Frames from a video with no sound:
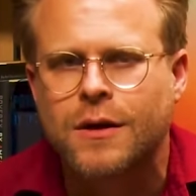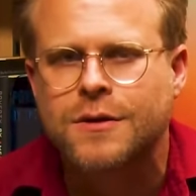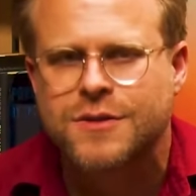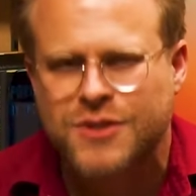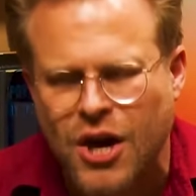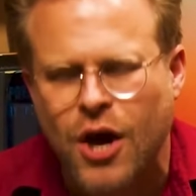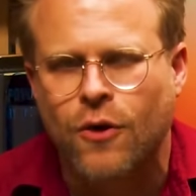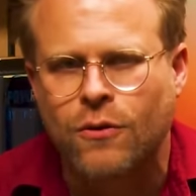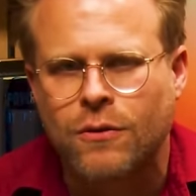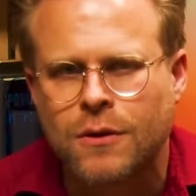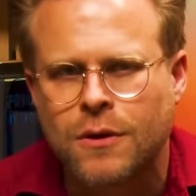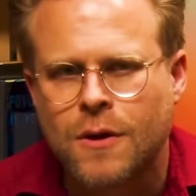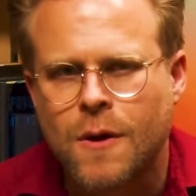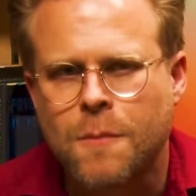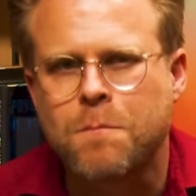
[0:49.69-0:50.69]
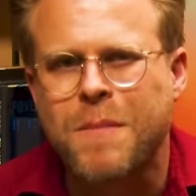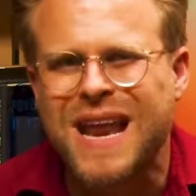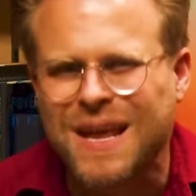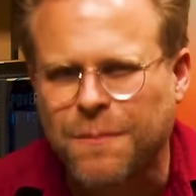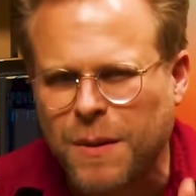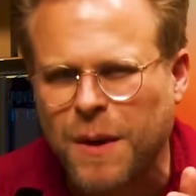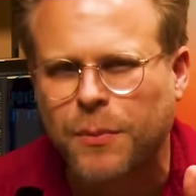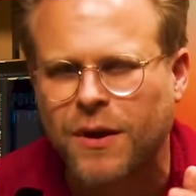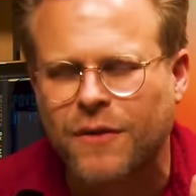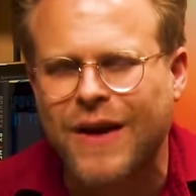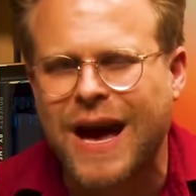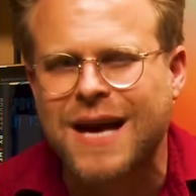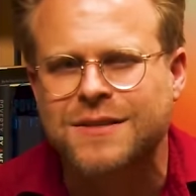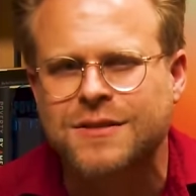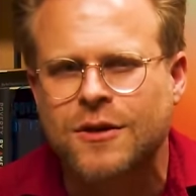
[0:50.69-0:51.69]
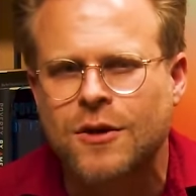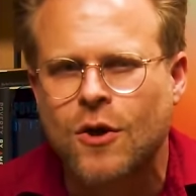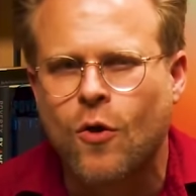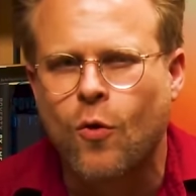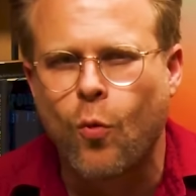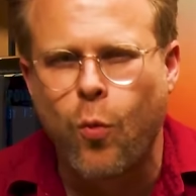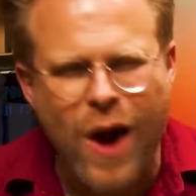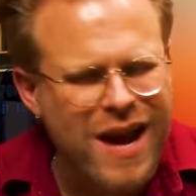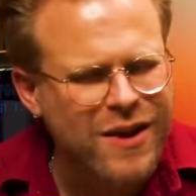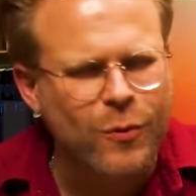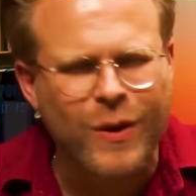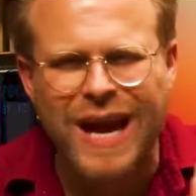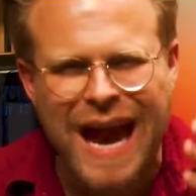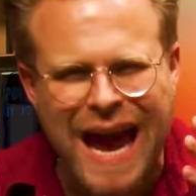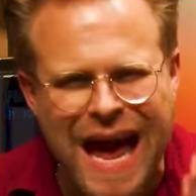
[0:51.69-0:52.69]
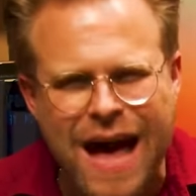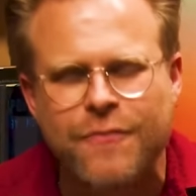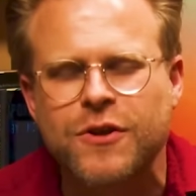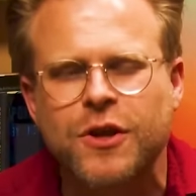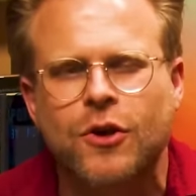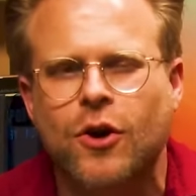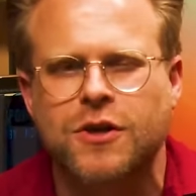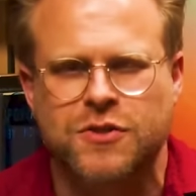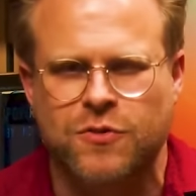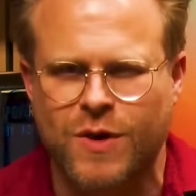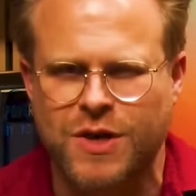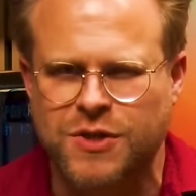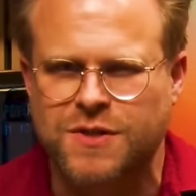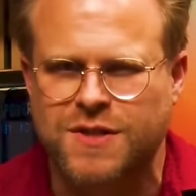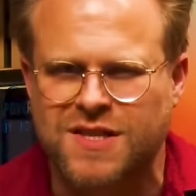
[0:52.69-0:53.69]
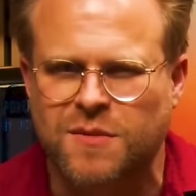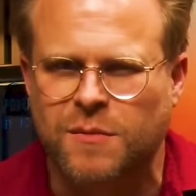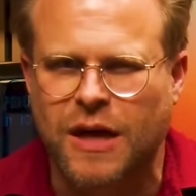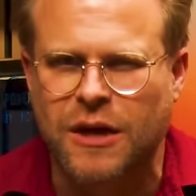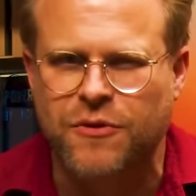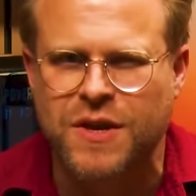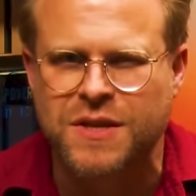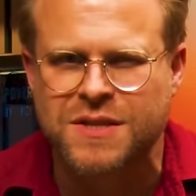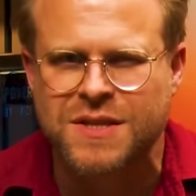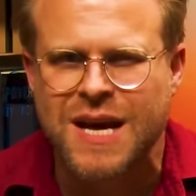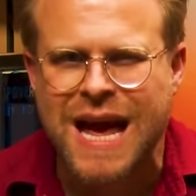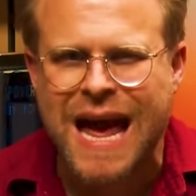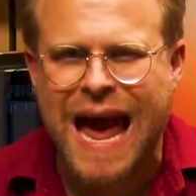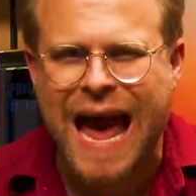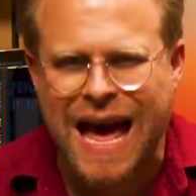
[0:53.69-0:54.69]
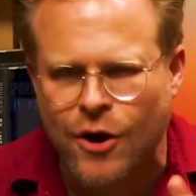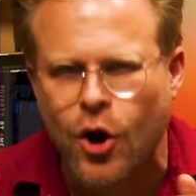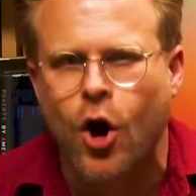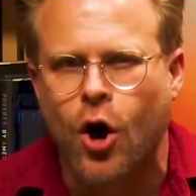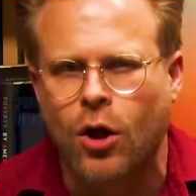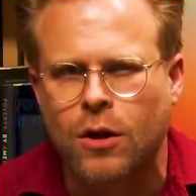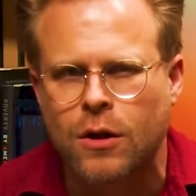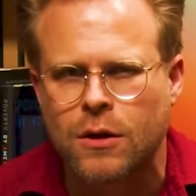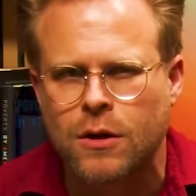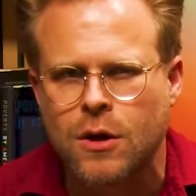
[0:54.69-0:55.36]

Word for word: So, many people have asked why do we have an incarceration system like this at all?